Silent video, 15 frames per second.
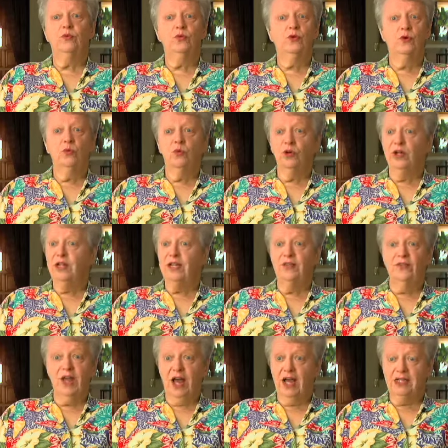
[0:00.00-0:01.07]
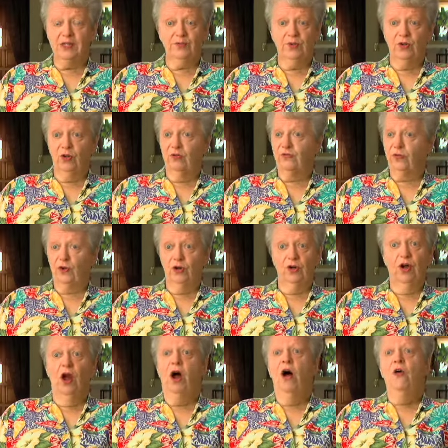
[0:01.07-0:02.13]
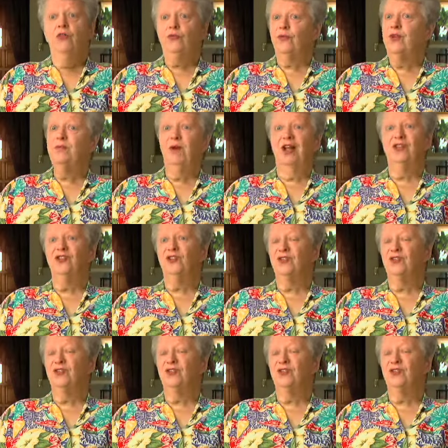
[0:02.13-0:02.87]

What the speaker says: who were in the hospital for 3 months